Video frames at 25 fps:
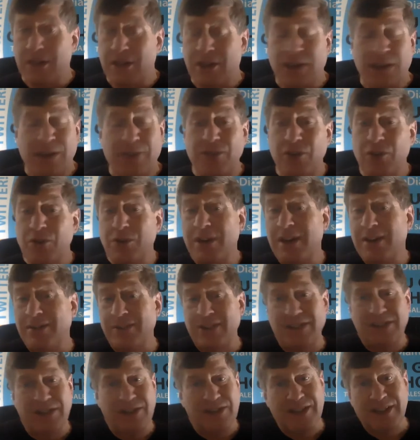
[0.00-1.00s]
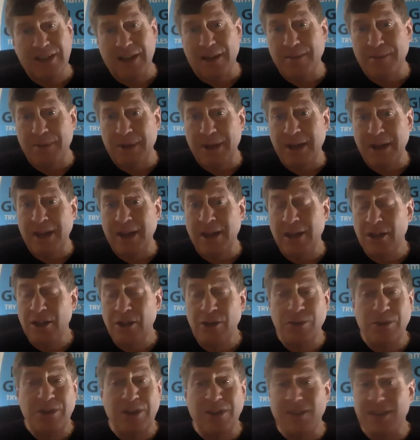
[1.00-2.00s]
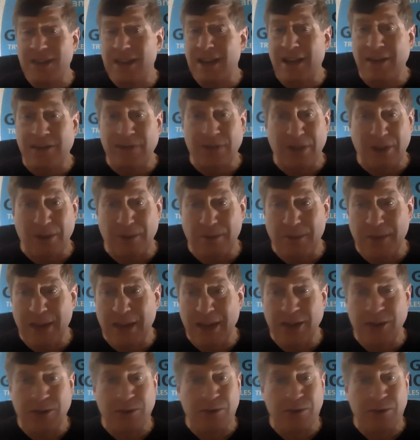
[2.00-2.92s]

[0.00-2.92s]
if you give it to somebody who doesn't have a command,